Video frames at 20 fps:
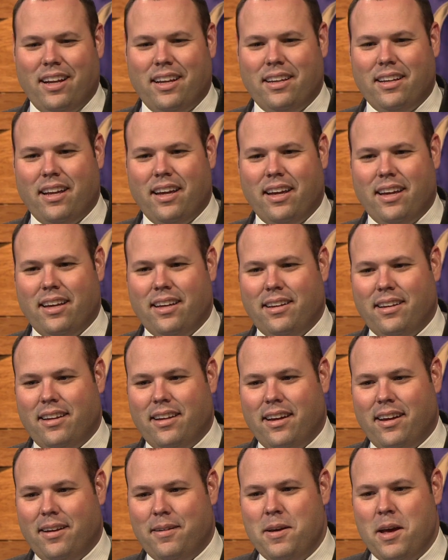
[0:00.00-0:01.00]
and and
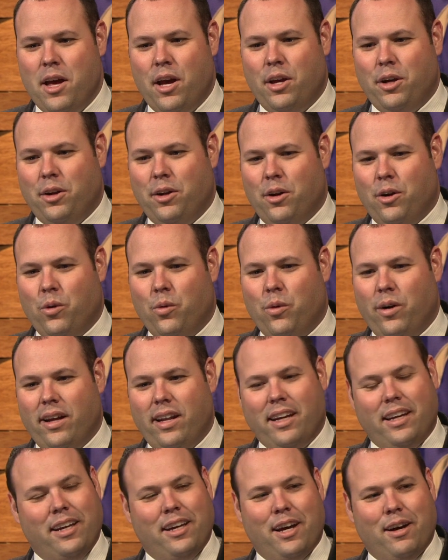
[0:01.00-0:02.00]
uh, you know,
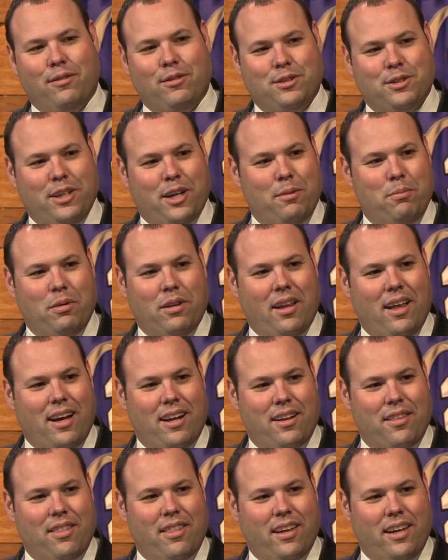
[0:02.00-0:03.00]
winning covers up a
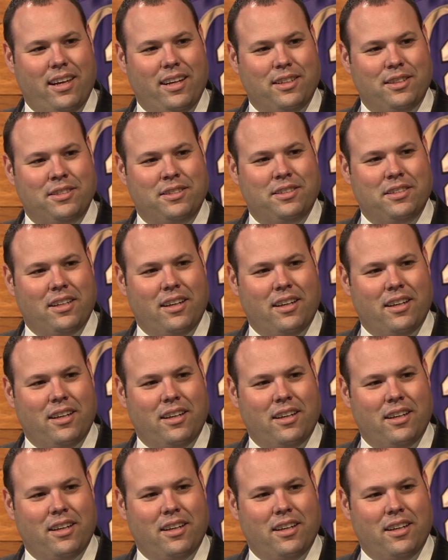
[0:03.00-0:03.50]
lot of things.